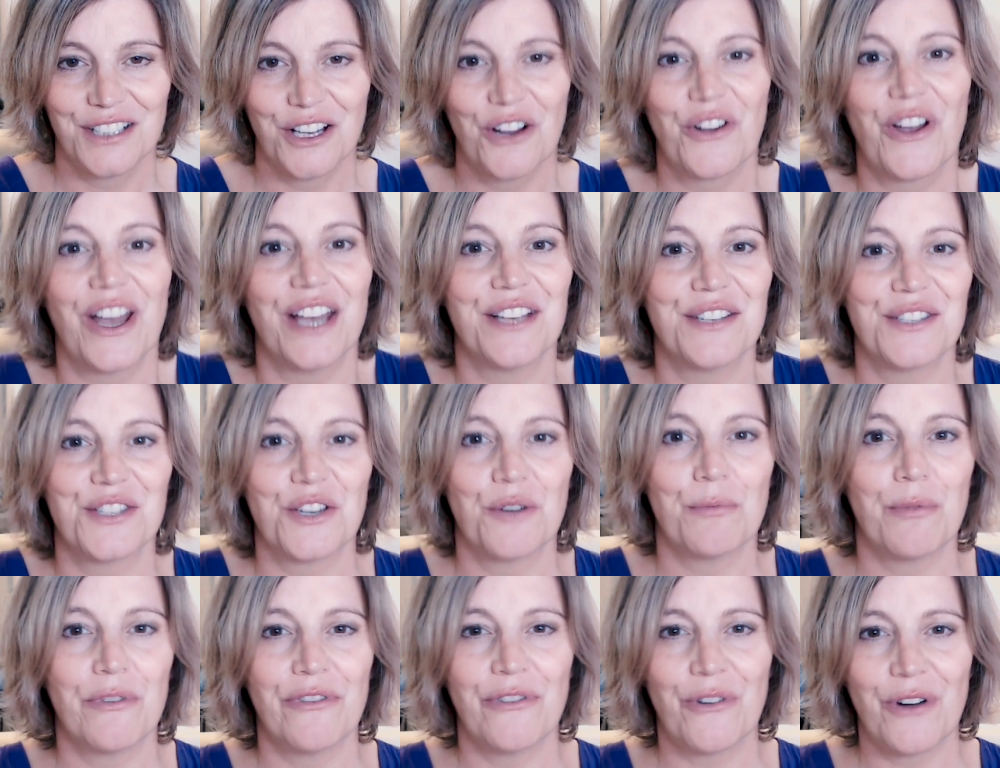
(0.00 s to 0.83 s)
Okay, so
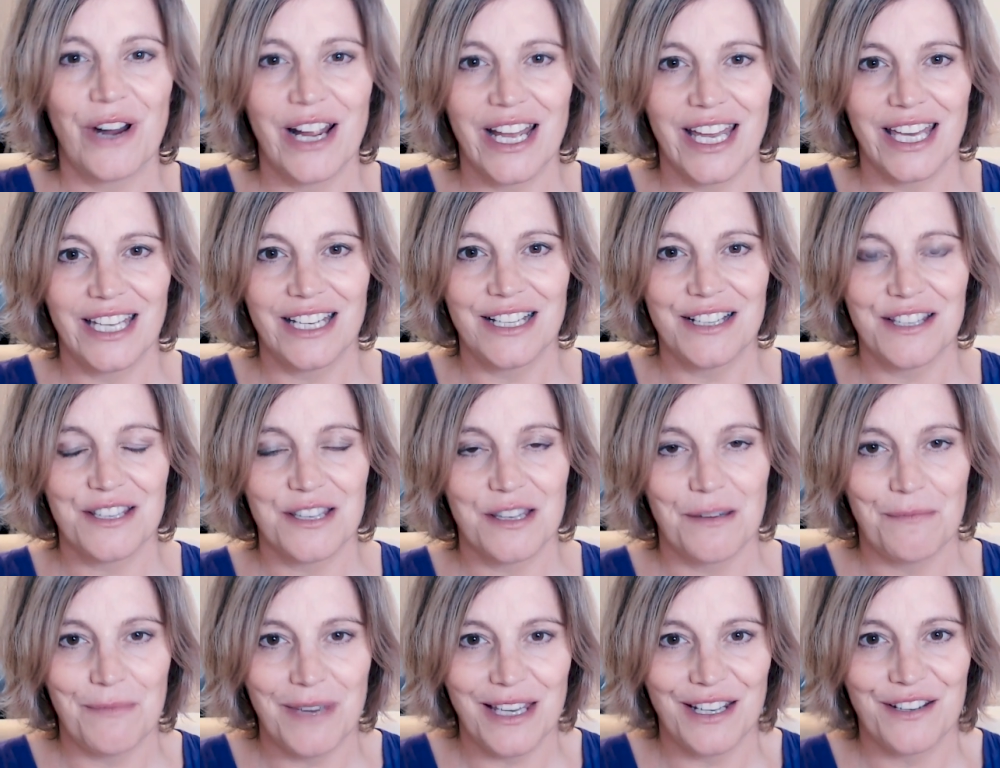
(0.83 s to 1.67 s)
before I get into the
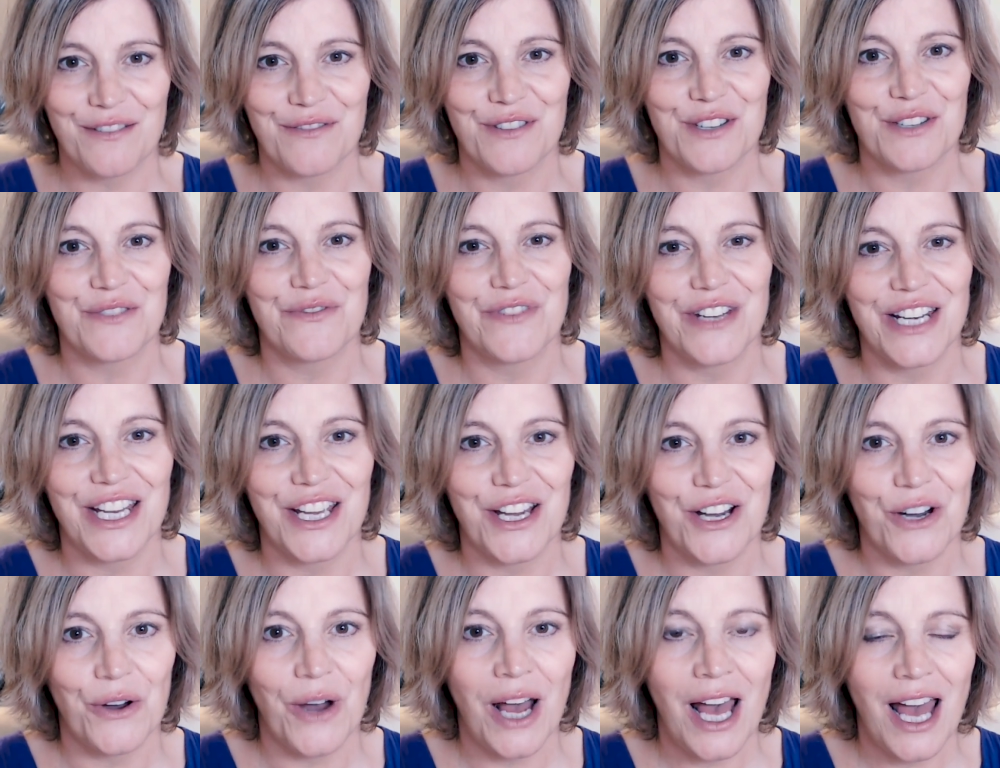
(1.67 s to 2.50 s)
meat of this
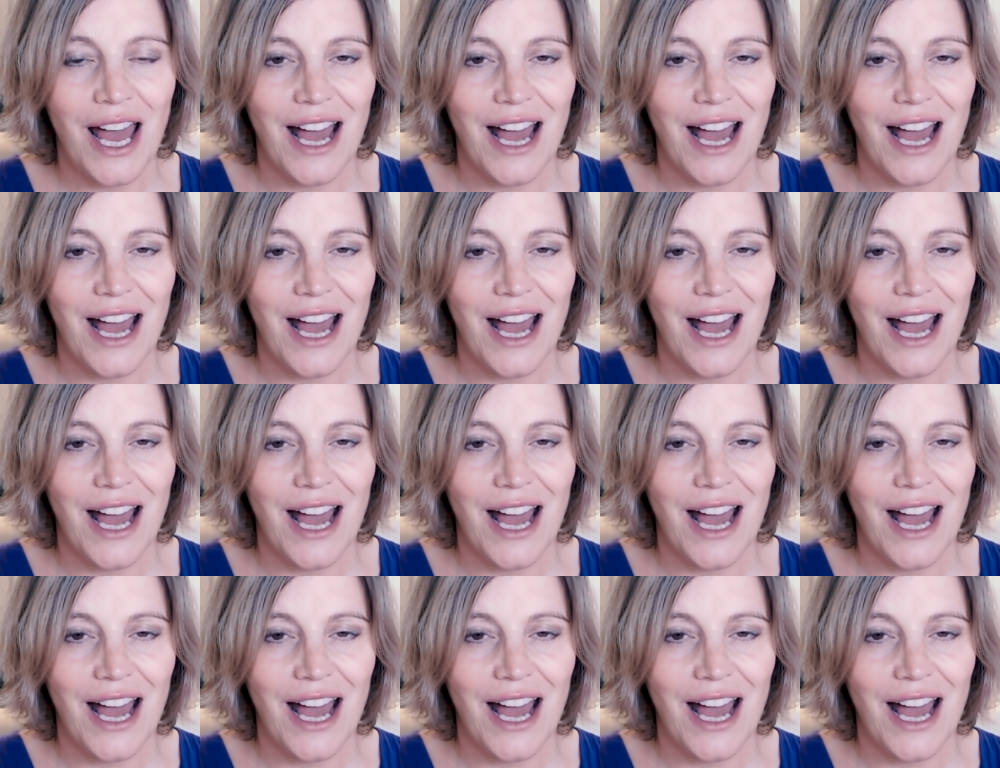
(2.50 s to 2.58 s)
video,